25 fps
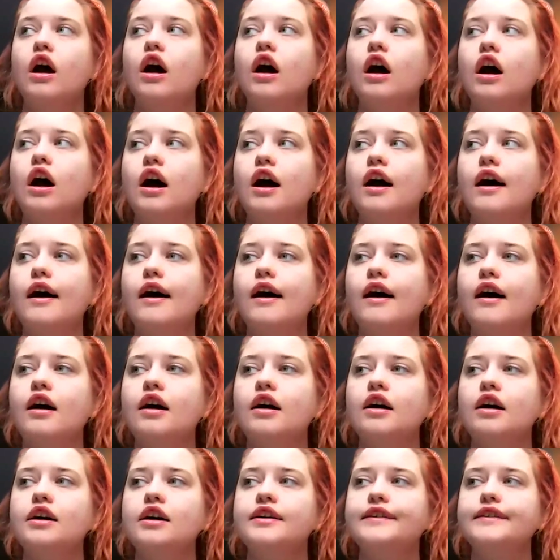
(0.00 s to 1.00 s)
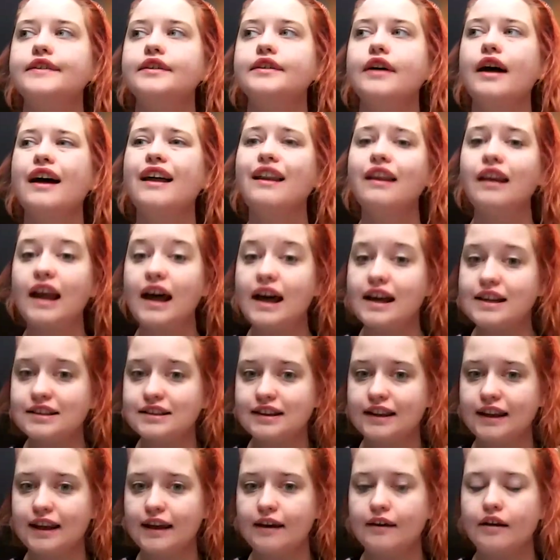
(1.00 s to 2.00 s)
Uh, and
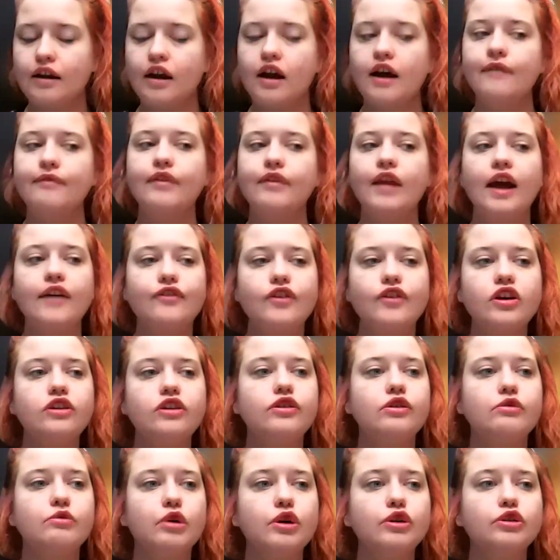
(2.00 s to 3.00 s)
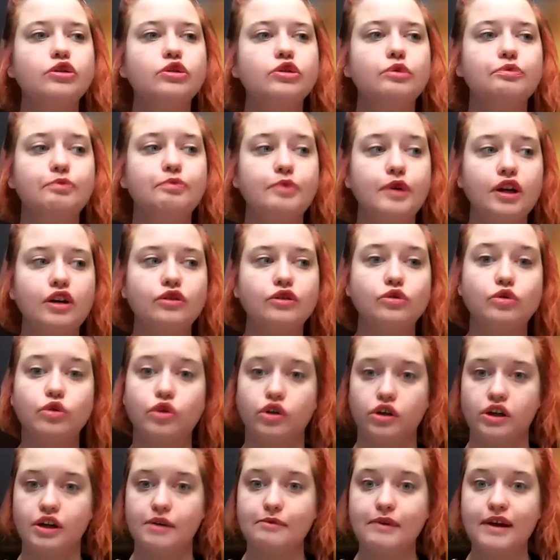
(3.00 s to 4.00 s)
lastly, I think you want to pick
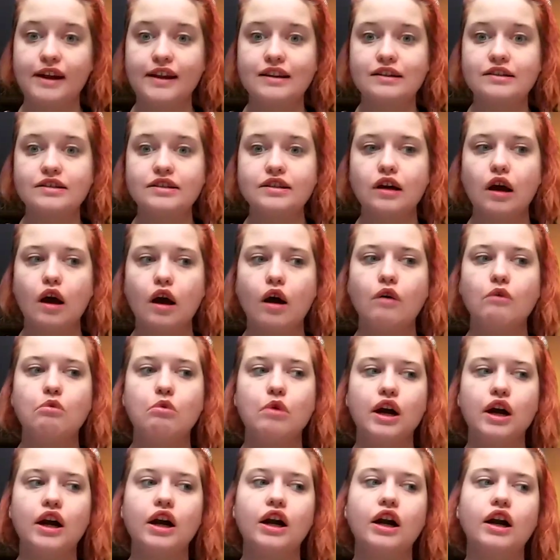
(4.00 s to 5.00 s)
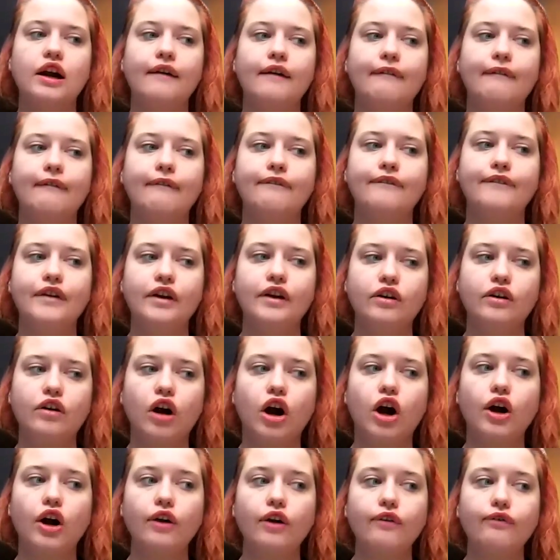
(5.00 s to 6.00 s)
tournaments where there
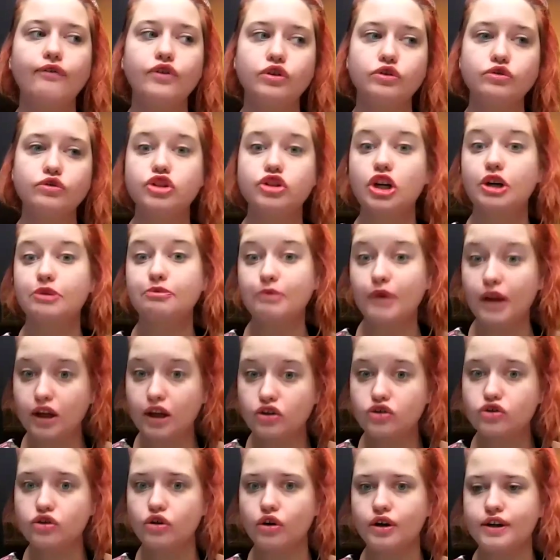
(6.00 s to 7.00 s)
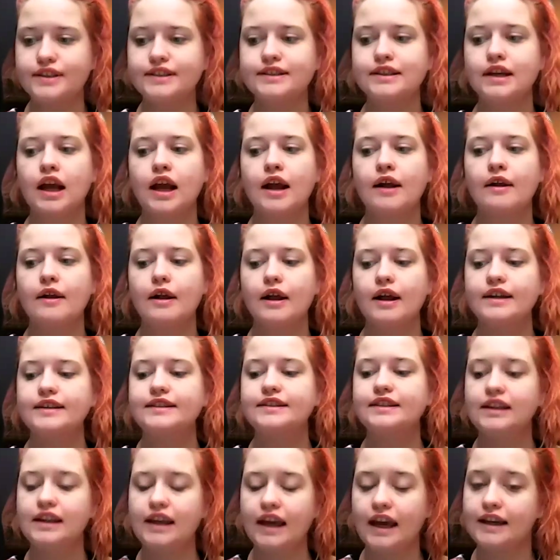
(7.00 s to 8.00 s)
are future majors,
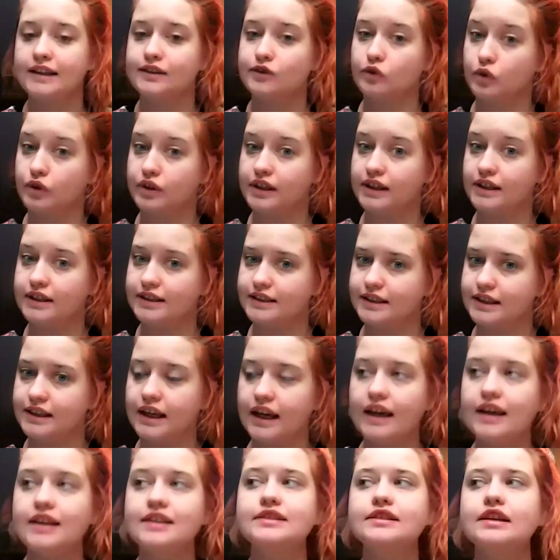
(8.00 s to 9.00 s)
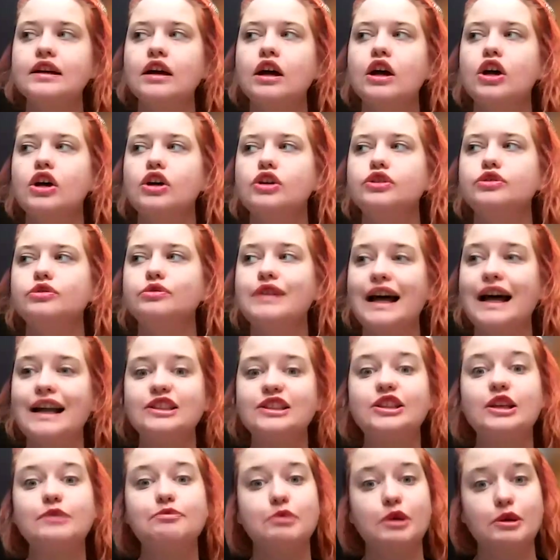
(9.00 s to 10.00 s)
CAs or DCAs. So that's
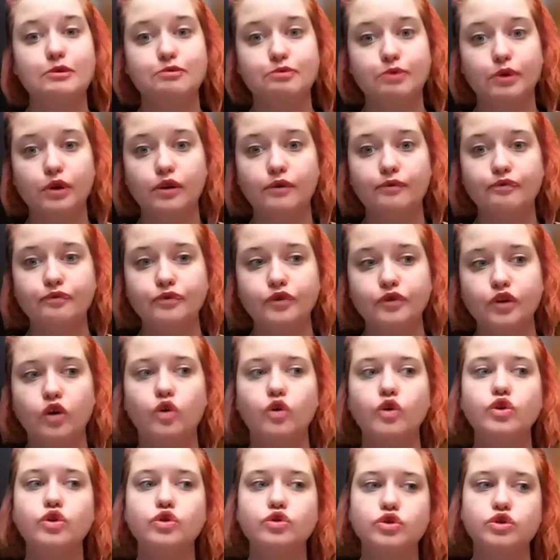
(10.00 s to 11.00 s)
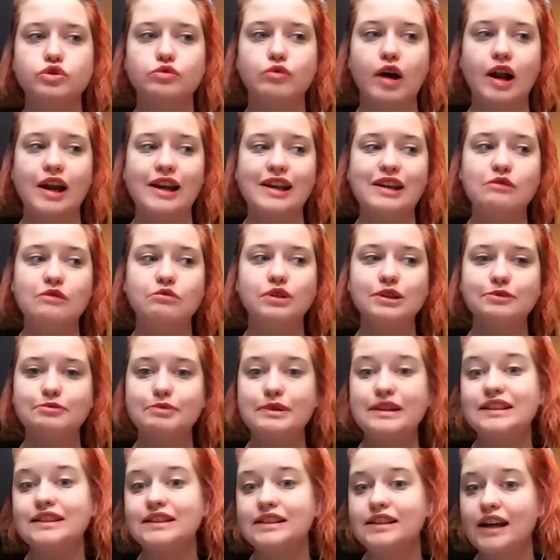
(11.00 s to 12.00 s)
the people who usually will be
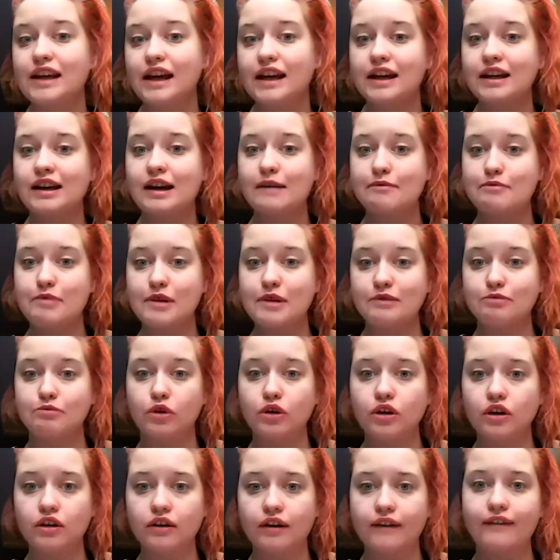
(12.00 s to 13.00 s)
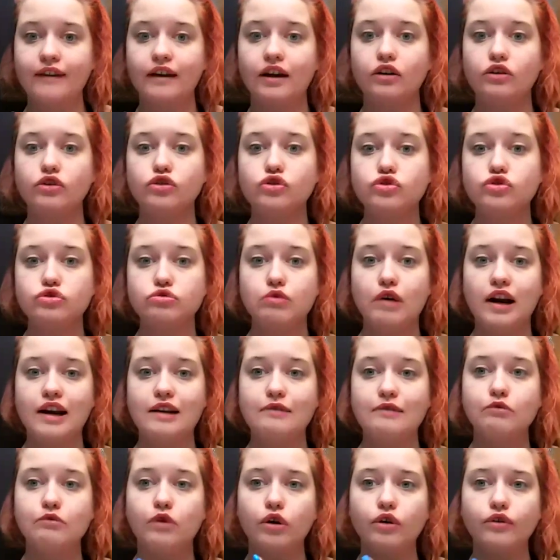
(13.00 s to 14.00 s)
CAing a bit more, and they are usually
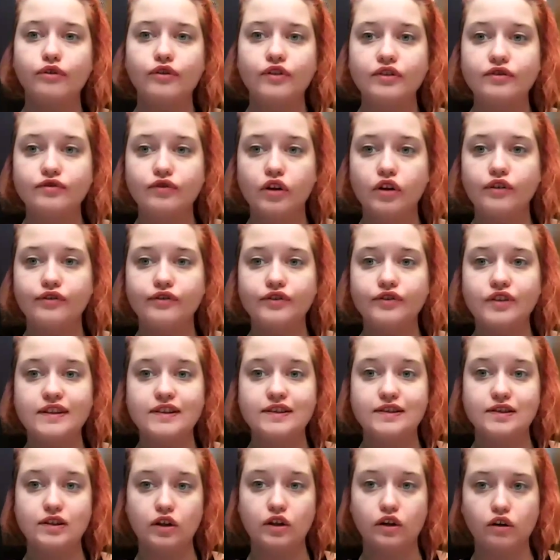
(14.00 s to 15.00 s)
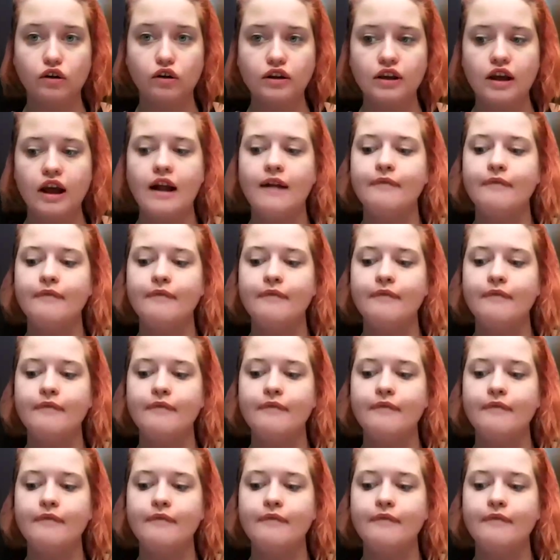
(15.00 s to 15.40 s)
more involved in the circuit,